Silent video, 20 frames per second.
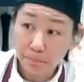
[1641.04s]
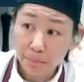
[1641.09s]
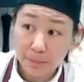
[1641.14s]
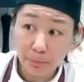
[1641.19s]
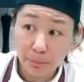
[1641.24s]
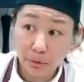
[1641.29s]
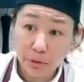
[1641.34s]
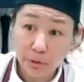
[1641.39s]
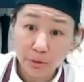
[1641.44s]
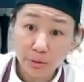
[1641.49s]

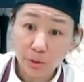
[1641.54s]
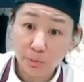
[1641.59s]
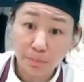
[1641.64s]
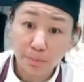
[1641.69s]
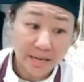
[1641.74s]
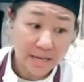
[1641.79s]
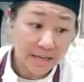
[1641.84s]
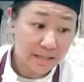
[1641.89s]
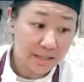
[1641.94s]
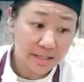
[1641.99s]
People use
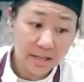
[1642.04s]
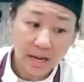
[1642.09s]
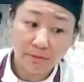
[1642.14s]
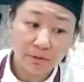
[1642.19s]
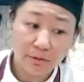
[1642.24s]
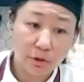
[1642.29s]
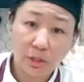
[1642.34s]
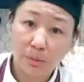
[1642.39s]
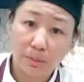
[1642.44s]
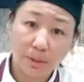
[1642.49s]
beans.
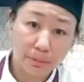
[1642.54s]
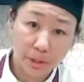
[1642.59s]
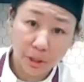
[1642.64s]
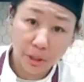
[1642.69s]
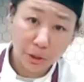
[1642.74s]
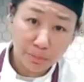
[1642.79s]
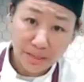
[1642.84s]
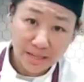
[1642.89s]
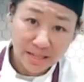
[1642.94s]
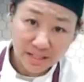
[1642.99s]
I've used
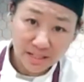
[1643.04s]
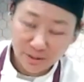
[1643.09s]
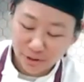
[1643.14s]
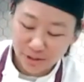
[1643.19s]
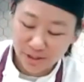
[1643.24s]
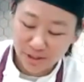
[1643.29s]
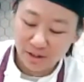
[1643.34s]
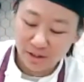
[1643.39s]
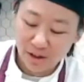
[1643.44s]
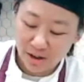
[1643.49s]
pinto beans
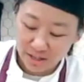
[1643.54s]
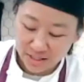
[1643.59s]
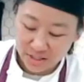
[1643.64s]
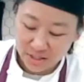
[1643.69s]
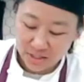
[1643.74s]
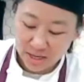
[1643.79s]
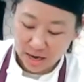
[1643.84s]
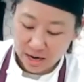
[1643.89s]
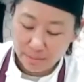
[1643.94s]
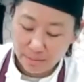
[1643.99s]
for the
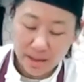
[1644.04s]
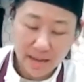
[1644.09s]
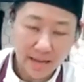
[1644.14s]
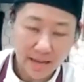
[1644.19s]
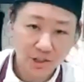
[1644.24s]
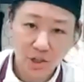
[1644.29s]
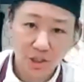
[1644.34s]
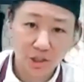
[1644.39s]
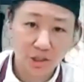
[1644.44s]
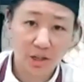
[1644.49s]
longest time
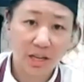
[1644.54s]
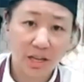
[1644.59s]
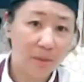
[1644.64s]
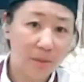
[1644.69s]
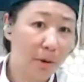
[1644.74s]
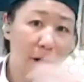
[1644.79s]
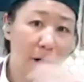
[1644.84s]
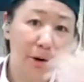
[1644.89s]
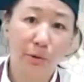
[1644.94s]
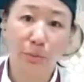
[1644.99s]
and just
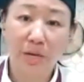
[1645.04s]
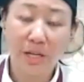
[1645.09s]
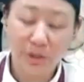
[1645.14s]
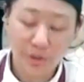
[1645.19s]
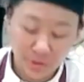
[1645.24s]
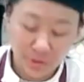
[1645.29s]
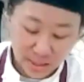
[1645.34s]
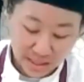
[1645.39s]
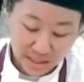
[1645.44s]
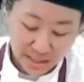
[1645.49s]
keep on
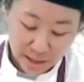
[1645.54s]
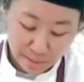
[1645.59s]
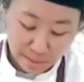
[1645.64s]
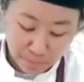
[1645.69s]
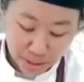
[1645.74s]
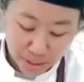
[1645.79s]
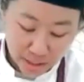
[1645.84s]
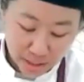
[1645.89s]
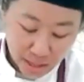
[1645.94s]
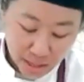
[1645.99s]
reusing
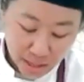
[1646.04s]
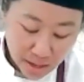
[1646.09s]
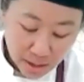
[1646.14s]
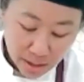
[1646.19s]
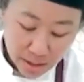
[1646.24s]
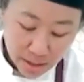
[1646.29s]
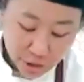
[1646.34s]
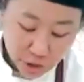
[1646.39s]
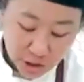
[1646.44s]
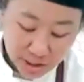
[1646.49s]
them, but
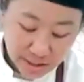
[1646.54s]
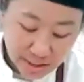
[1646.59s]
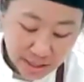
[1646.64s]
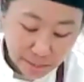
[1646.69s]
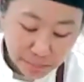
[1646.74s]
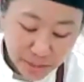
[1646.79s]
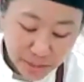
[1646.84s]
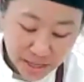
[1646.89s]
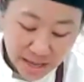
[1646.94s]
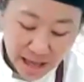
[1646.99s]
just
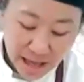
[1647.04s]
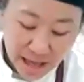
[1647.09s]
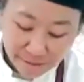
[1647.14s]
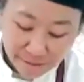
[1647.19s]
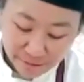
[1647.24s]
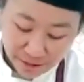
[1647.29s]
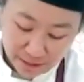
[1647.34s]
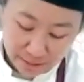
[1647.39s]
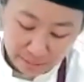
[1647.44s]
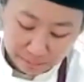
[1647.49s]
something
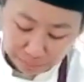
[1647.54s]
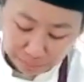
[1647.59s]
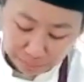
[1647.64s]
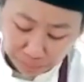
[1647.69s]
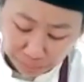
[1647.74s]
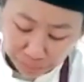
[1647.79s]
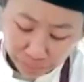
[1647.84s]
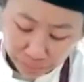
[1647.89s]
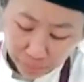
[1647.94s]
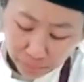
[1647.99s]
heavy.
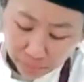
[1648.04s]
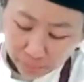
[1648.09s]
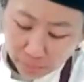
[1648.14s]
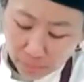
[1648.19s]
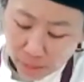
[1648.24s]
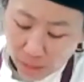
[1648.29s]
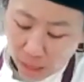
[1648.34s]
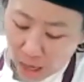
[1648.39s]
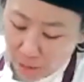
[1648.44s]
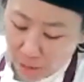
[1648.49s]

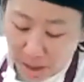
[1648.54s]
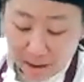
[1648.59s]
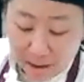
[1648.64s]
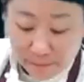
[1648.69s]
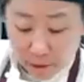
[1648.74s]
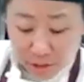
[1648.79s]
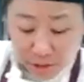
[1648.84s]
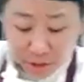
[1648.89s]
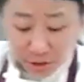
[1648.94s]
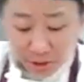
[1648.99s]

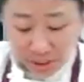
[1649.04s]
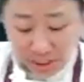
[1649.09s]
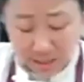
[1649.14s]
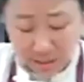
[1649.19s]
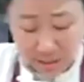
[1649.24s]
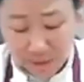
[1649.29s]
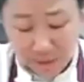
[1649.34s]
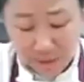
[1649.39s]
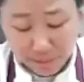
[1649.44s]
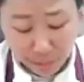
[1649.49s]
I've also
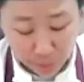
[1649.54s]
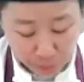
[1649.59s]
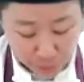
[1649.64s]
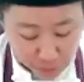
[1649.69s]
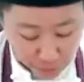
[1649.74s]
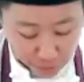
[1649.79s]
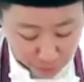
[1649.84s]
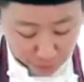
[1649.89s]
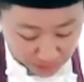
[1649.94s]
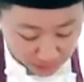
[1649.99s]
seen people
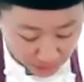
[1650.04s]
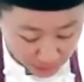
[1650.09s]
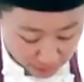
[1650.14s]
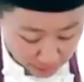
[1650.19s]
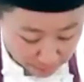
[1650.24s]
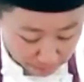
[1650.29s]
use